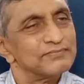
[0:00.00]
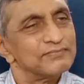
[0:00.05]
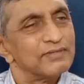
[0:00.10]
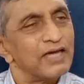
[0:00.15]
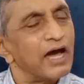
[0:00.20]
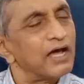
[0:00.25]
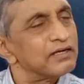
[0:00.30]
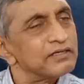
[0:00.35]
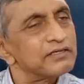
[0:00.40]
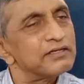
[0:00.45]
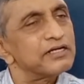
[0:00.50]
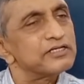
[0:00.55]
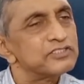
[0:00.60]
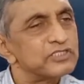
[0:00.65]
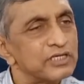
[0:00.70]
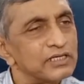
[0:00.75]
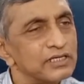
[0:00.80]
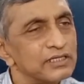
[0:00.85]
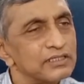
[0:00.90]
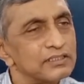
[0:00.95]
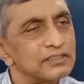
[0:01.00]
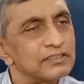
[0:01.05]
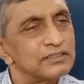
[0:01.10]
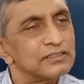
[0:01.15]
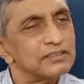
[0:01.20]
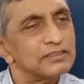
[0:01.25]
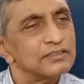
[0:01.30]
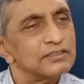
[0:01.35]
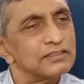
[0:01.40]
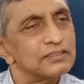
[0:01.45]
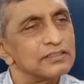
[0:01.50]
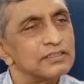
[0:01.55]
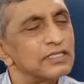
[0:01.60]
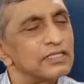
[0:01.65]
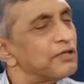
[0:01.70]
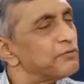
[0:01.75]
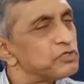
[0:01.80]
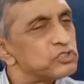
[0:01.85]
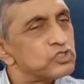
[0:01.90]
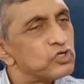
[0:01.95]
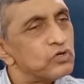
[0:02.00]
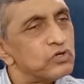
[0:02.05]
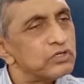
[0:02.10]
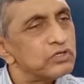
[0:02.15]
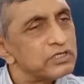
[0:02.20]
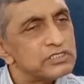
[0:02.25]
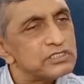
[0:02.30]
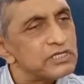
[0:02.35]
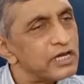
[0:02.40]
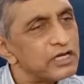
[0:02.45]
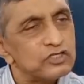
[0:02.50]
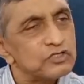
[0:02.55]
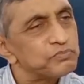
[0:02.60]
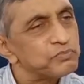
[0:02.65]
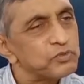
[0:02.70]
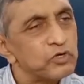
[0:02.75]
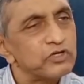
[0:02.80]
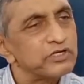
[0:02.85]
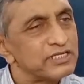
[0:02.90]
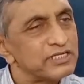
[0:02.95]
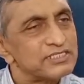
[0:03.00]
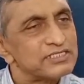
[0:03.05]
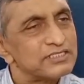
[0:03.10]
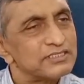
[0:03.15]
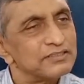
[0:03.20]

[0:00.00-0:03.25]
ungrudgingly. There was no desire to protest.